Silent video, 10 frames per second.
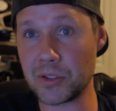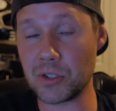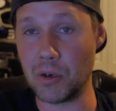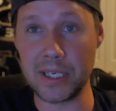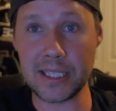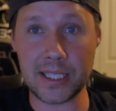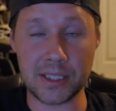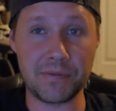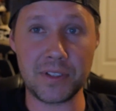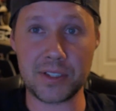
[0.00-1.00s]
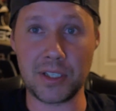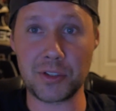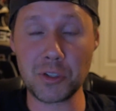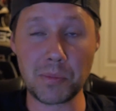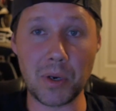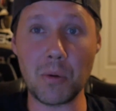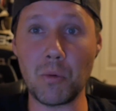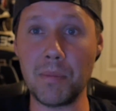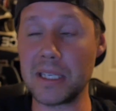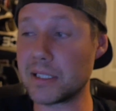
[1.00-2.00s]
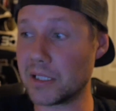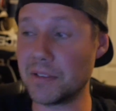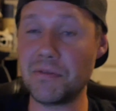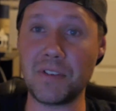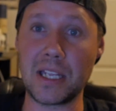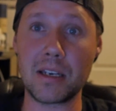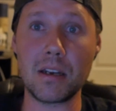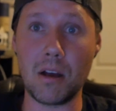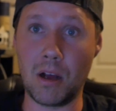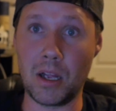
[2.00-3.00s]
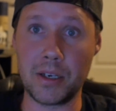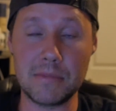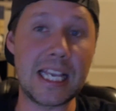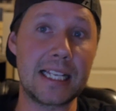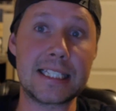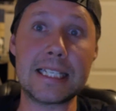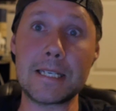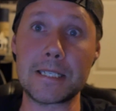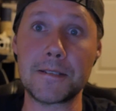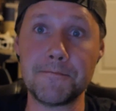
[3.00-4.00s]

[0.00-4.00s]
so anything that fits on a Supra will basically fit on the SCs.